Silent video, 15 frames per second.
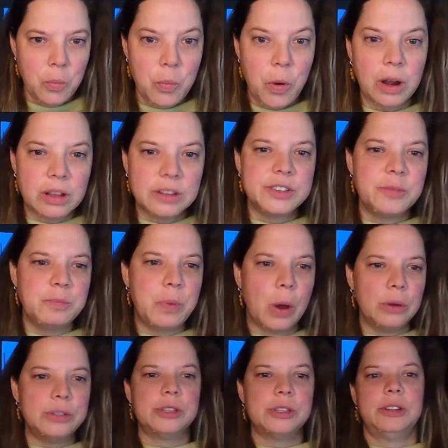Particles of
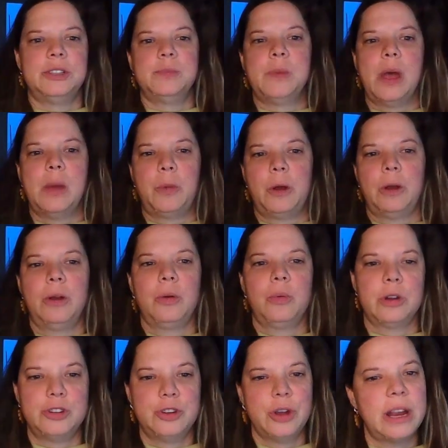both salt and pepper
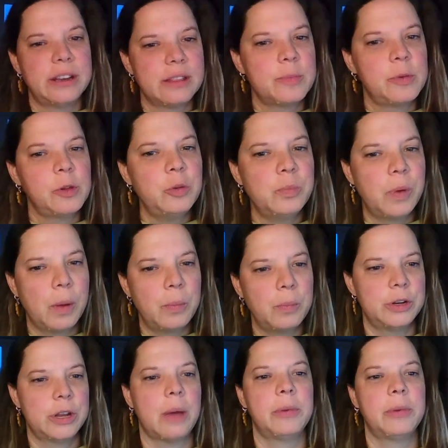were attracted to the balloon, but
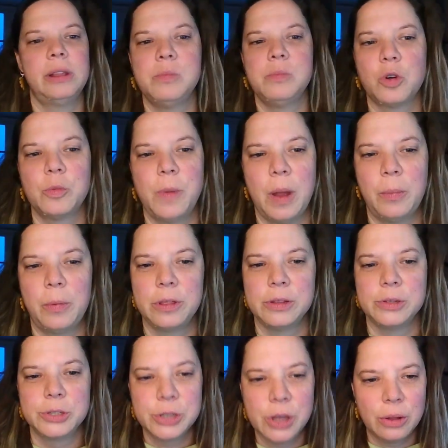predominantly more pepper
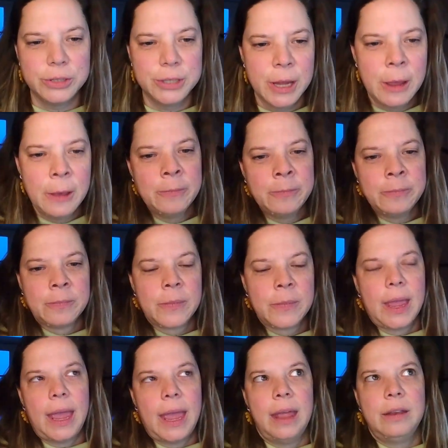than salt.
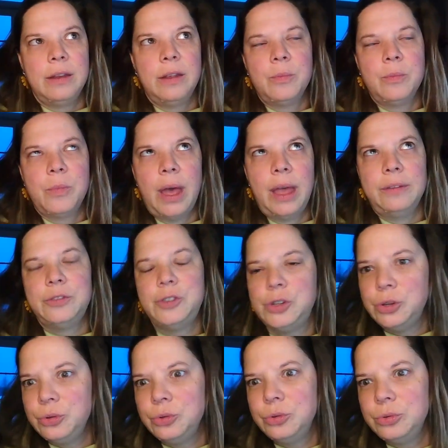And I have
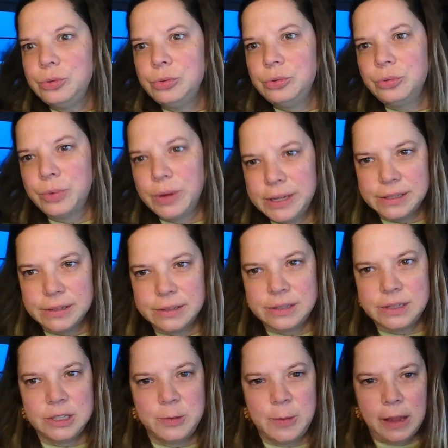two reasons
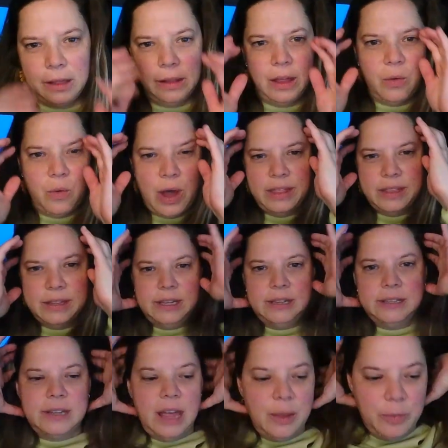to speculate why this
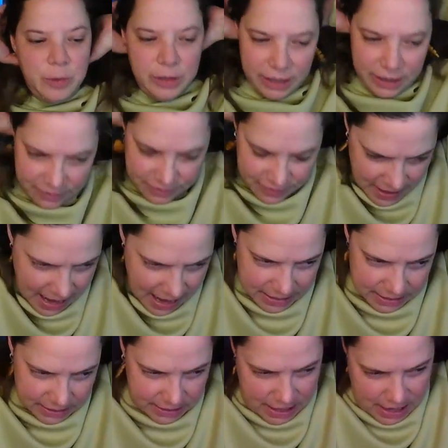is. I believe
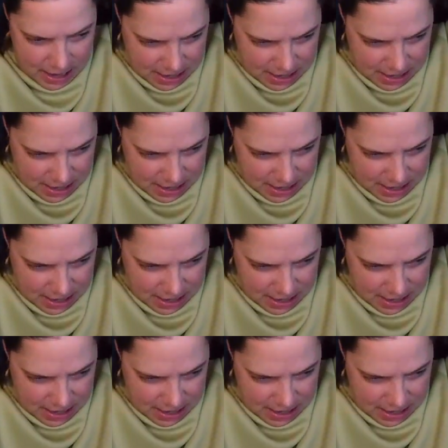that,